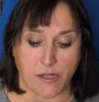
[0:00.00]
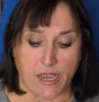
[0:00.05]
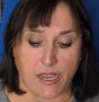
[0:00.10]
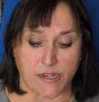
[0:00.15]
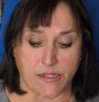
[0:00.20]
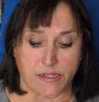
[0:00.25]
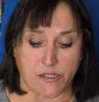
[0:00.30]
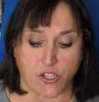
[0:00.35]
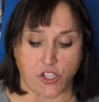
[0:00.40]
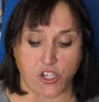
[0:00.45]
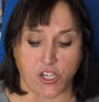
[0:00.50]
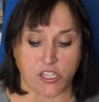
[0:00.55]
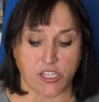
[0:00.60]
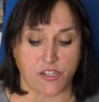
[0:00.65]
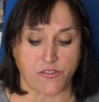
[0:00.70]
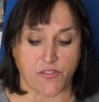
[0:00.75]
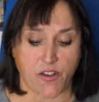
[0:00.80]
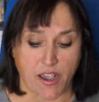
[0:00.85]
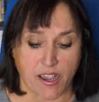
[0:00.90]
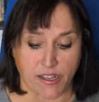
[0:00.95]
had to
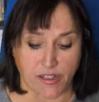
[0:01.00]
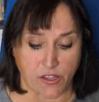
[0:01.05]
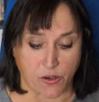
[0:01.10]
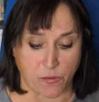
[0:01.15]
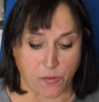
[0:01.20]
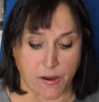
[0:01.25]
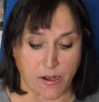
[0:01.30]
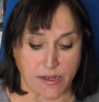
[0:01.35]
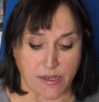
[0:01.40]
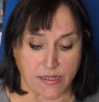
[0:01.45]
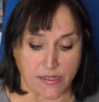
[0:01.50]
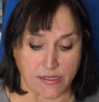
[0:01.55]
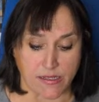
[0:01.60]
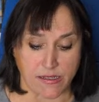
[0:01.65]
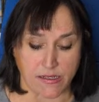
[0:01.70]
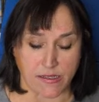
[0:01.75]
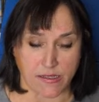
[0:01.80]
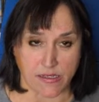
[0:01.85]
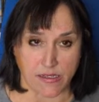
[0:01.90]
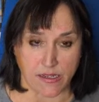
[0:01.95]
justify it in their
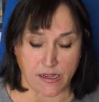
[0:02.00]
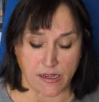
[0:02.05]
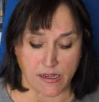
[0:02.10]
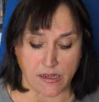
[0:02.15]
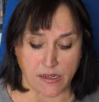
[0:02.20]
minds.